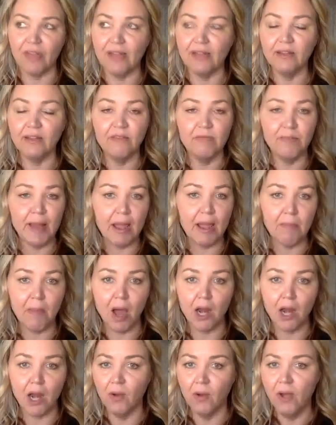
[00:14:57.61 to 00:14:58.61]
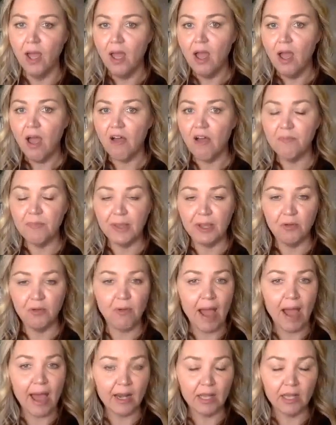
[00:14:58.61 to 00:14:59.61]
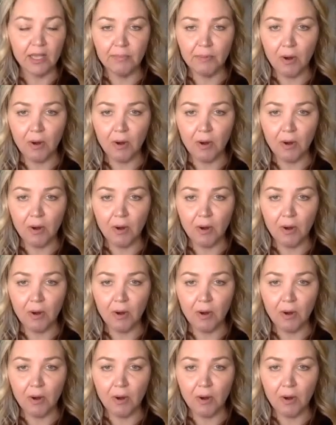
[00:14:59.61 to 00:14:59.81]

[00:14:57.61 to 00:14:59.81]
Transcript: I live by a motto of being radically